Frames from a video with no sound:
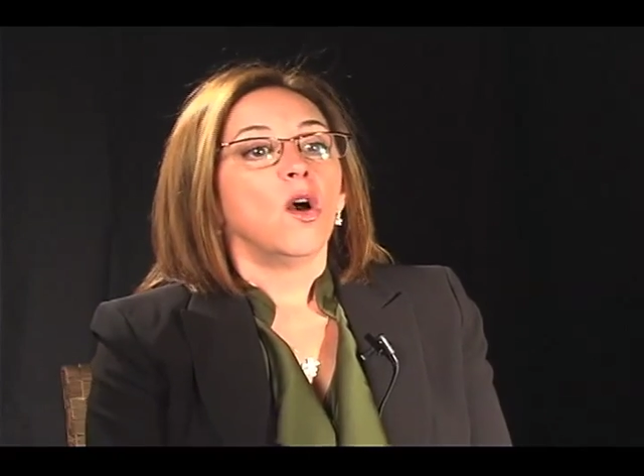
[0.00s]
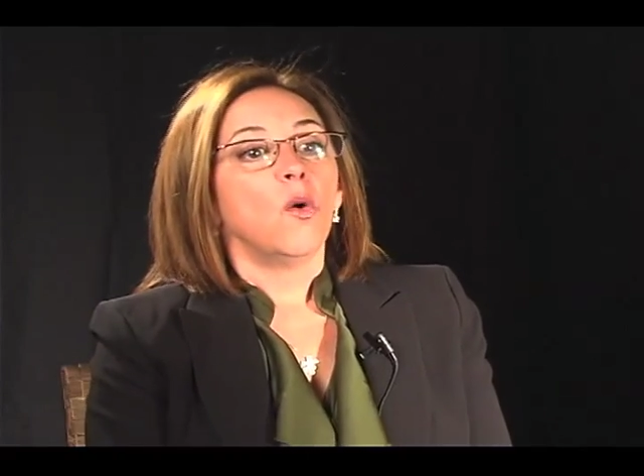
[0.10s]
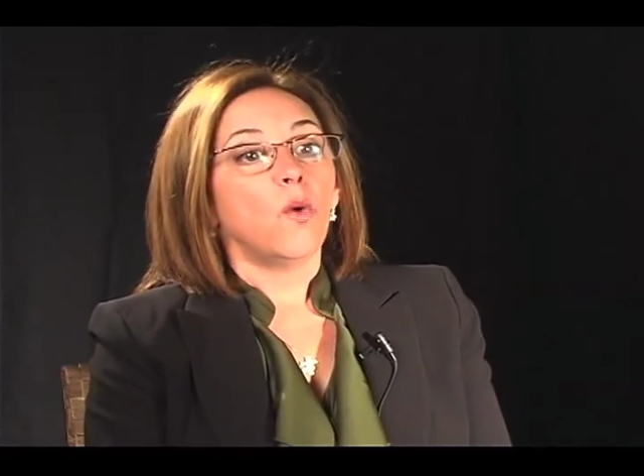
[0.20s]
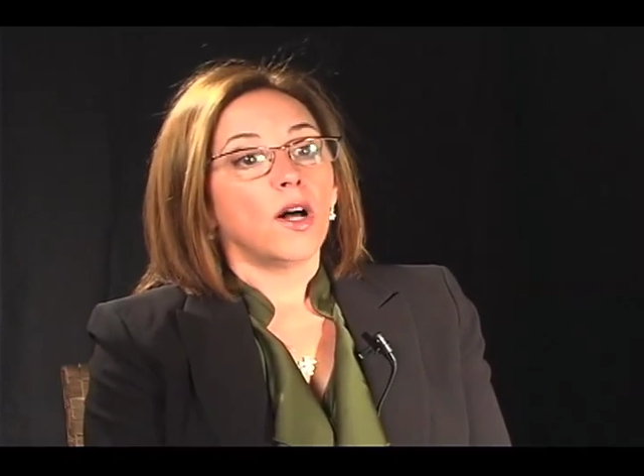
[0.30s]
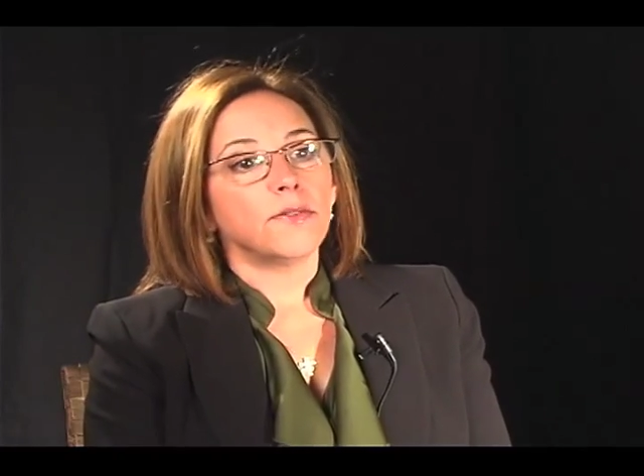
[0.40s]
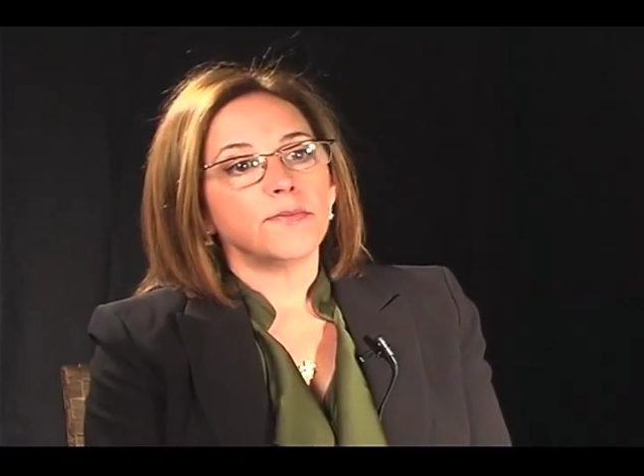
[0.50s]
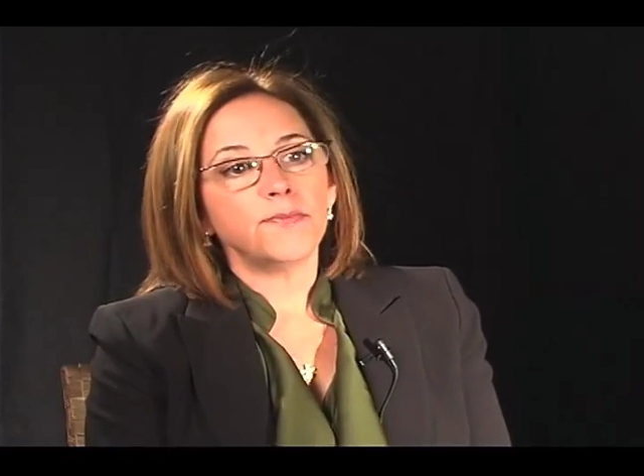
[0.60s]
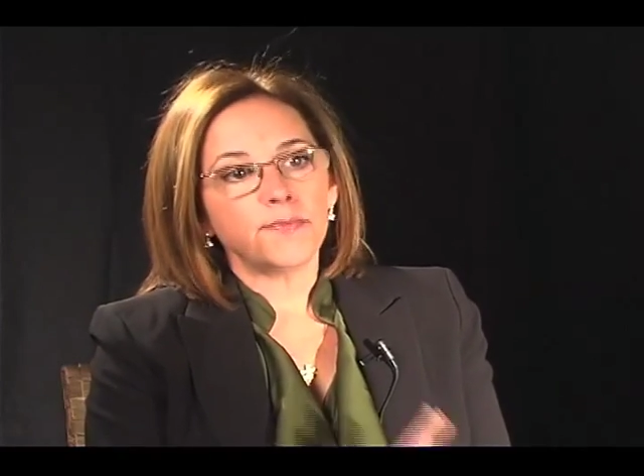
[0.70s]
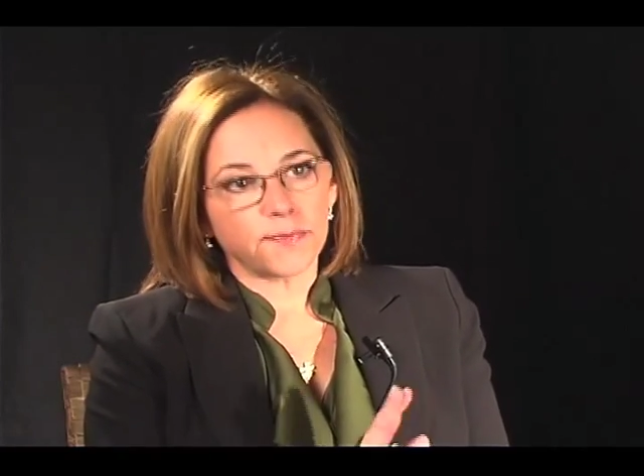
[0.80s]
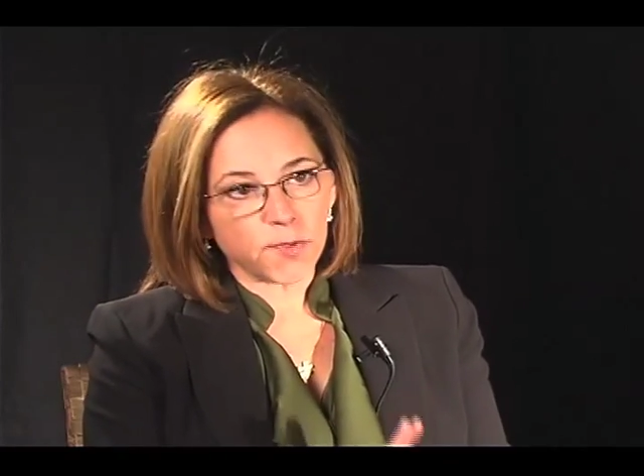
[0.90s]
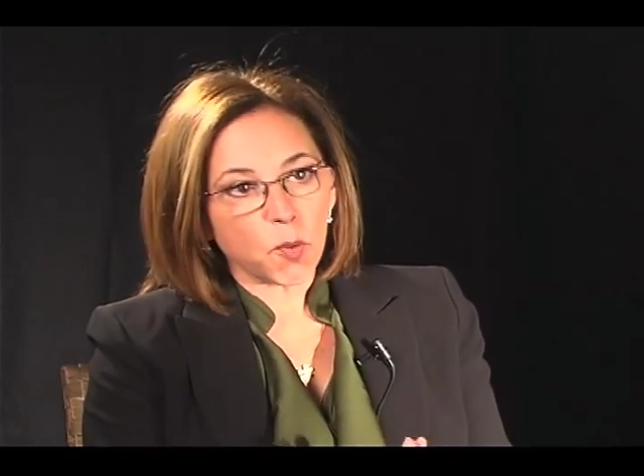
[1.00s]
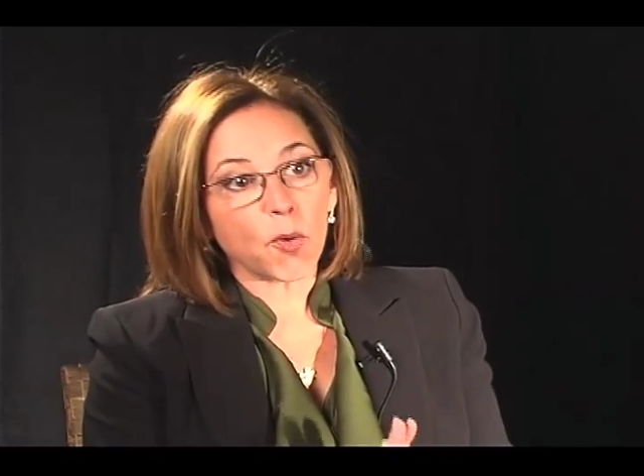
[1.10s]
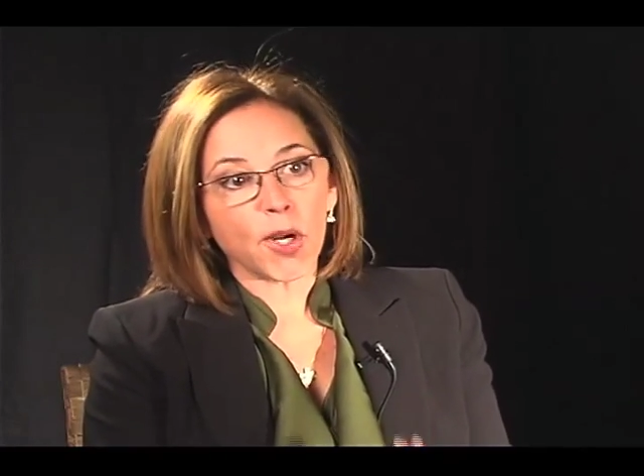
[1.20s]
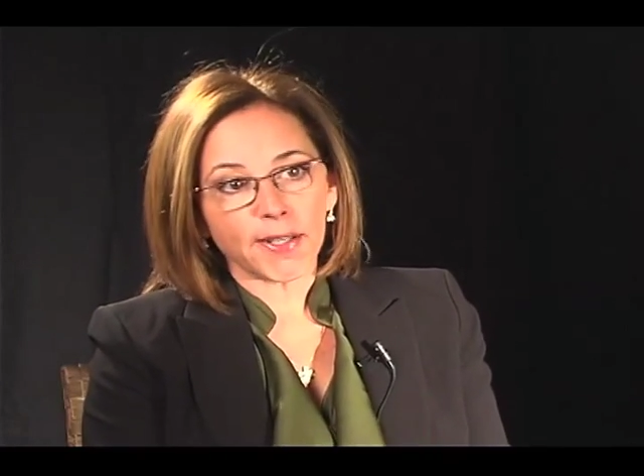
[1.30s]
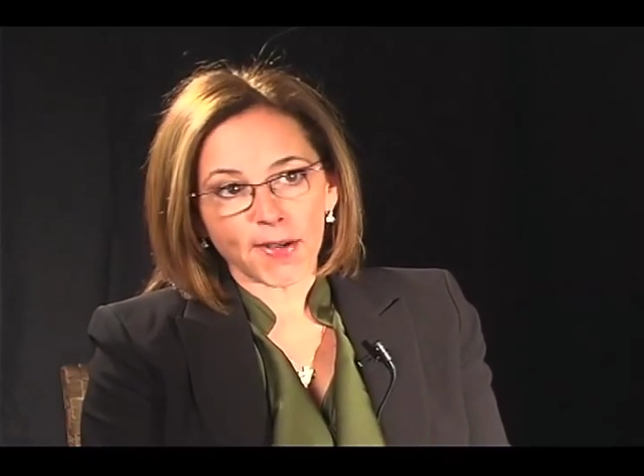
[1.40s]
Well, we're
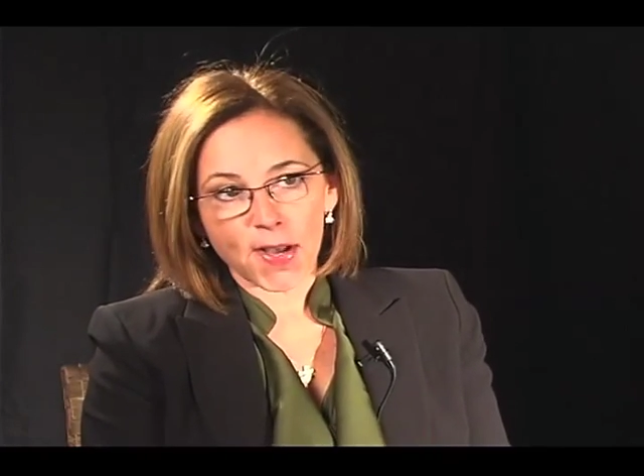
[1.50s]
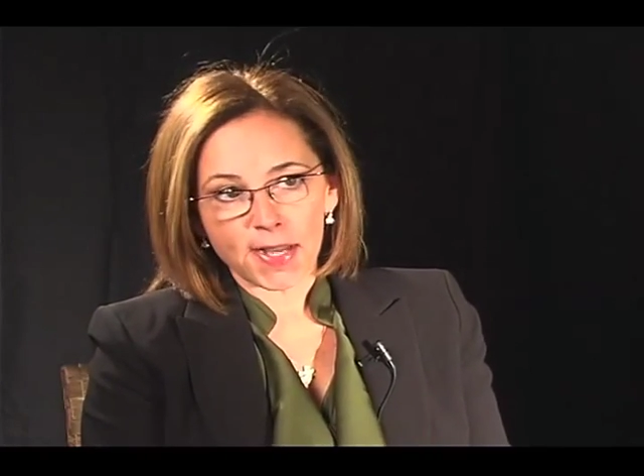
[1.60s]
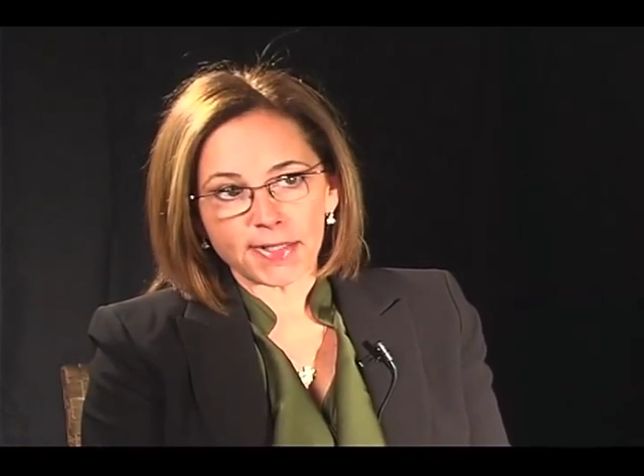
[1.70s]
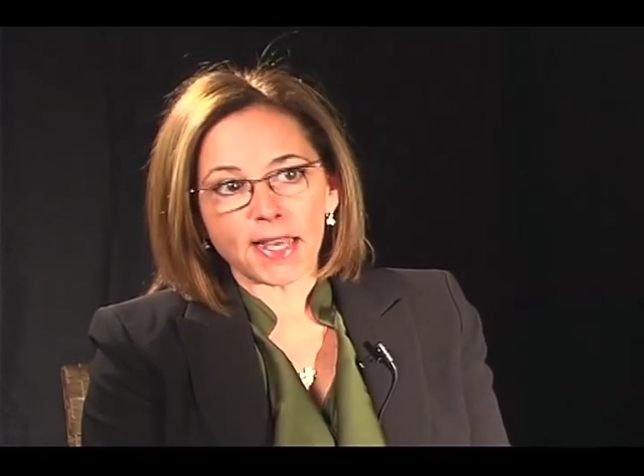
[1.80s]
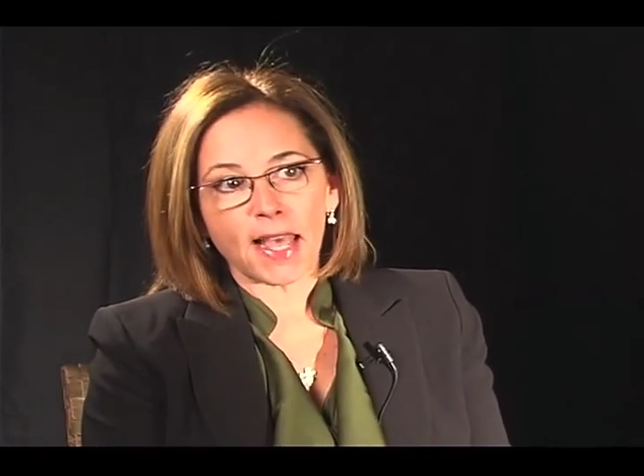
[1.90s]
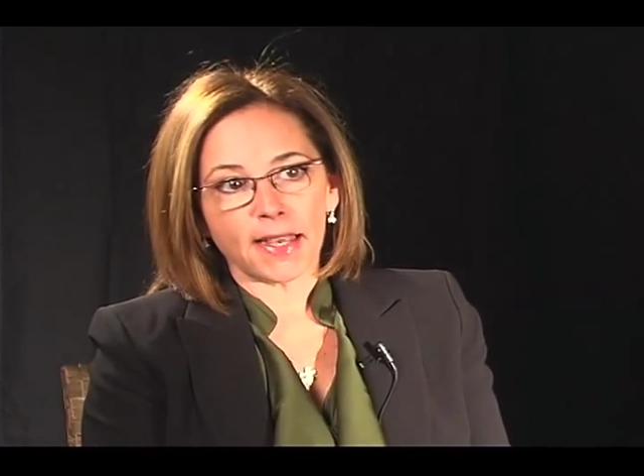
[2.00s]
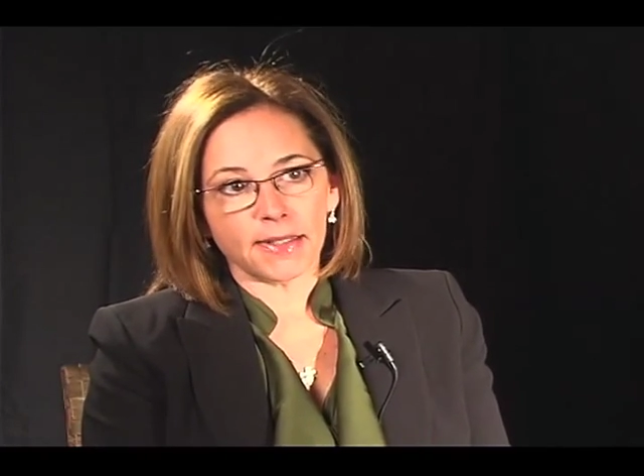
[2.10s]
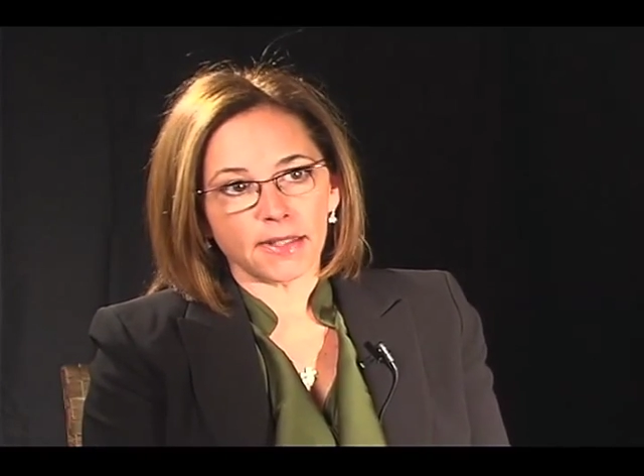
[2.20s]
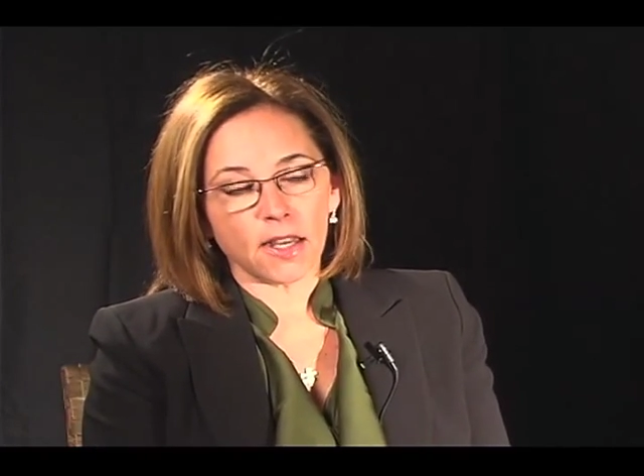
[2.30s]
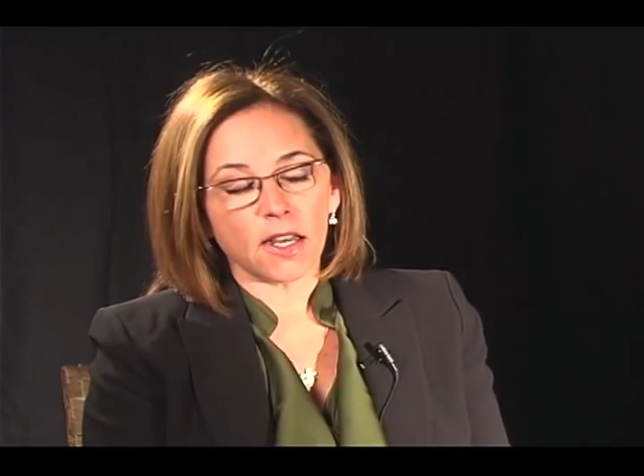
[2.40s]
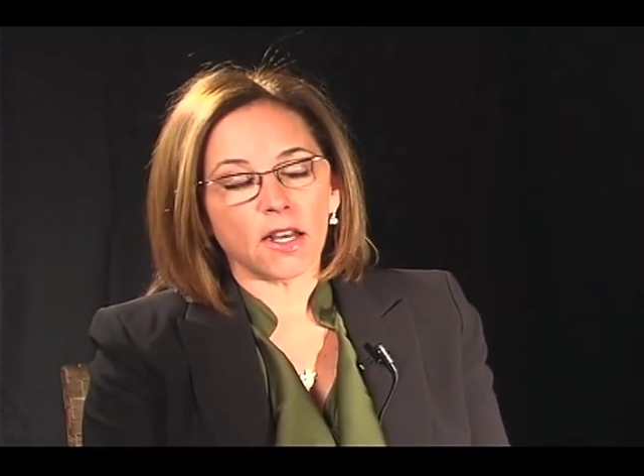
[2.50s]
working on a